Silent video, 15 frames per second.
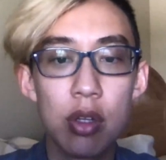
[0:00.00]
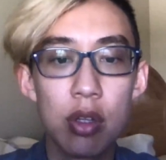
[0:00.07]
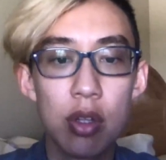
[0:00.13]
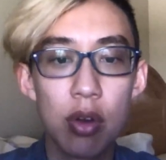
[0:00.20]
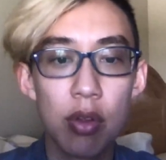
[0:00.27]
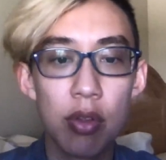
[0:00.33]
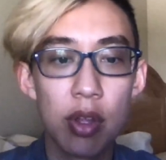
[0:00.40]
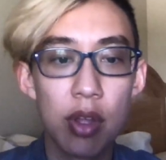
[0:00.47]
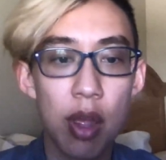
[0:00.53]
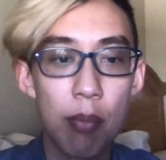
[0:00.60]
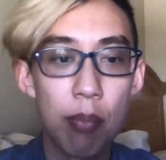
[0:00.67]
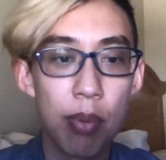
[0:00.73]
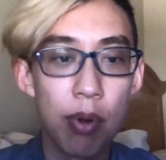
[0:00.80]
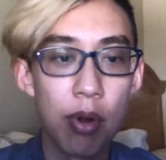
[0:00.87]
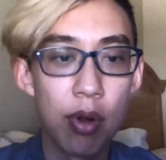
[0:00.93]
the
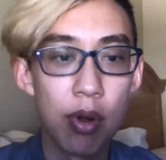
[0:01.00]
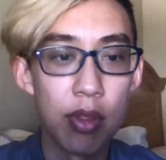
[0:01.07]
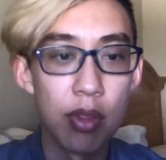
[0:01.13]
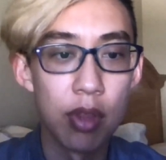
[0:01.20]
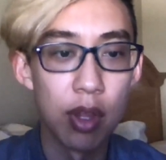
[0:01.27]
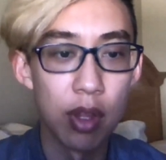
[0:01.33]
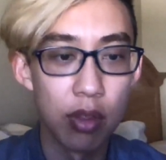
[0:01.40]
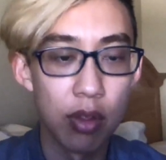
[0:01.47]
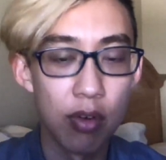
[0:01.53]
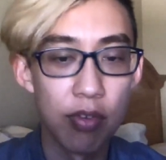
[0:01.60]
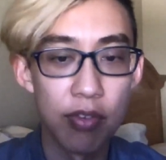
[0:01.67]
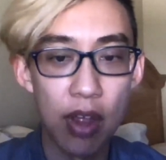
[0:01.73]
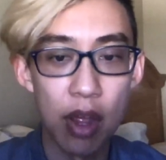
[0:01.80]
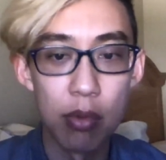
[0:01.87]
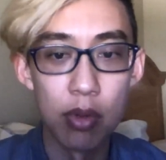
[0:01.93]
emperor and like their
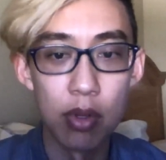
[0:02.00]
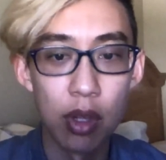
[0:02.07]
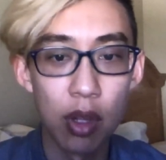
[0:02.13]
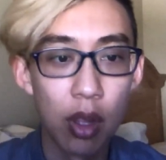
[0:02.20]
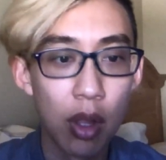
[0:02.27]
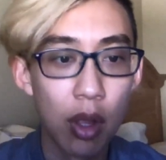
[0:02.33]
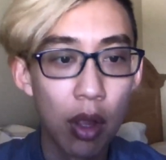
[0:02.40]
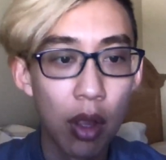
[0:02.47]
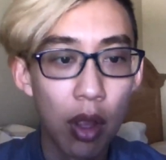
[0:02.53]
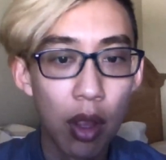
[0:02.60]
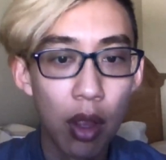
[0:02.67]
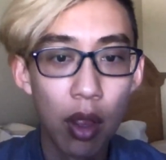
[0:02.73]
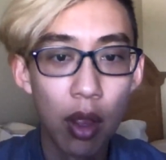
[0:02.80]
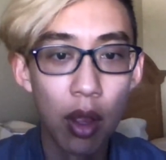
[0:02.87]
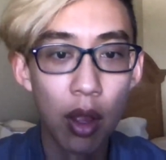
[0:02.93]
family.
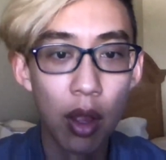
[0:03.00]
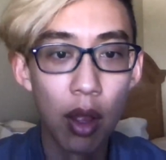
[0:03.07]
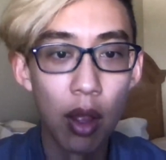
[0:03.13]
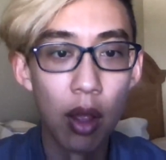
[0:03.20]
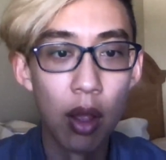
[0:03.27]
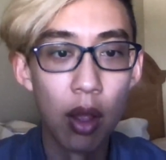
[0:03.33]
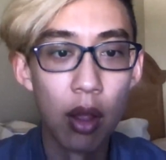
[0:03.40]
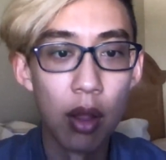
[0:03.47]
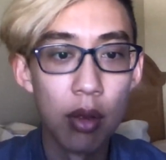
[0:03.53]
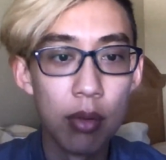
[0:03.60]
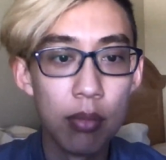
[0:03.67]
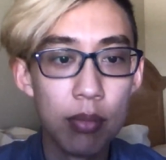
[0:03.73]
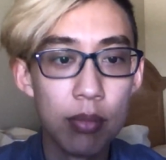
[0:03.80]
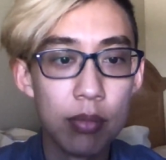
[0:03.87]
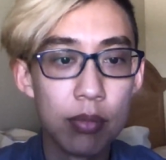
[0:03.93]

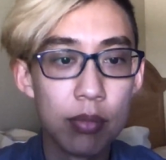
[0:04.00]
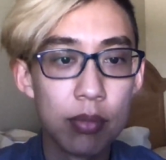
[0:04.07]
Um,